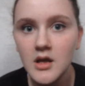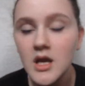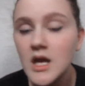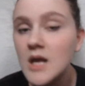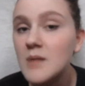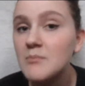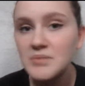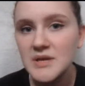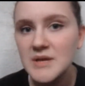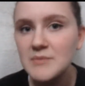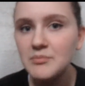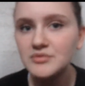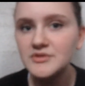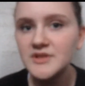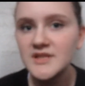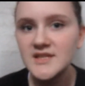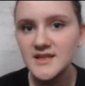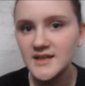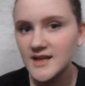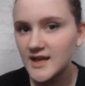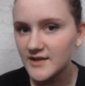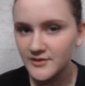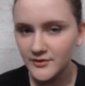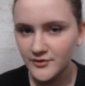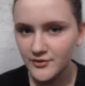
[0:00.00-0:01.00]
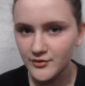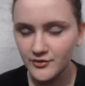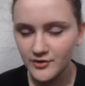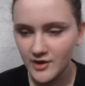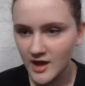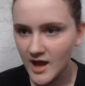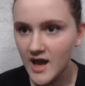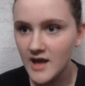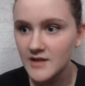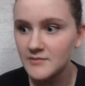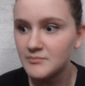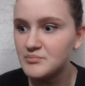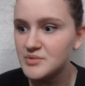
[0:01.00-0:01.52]
And people need to get that through their
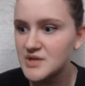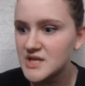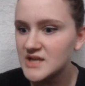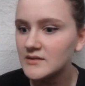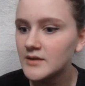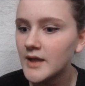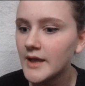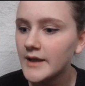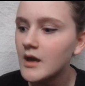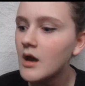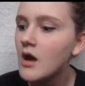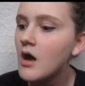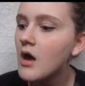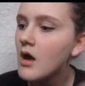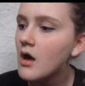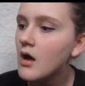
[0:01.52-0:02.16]
head. Being like,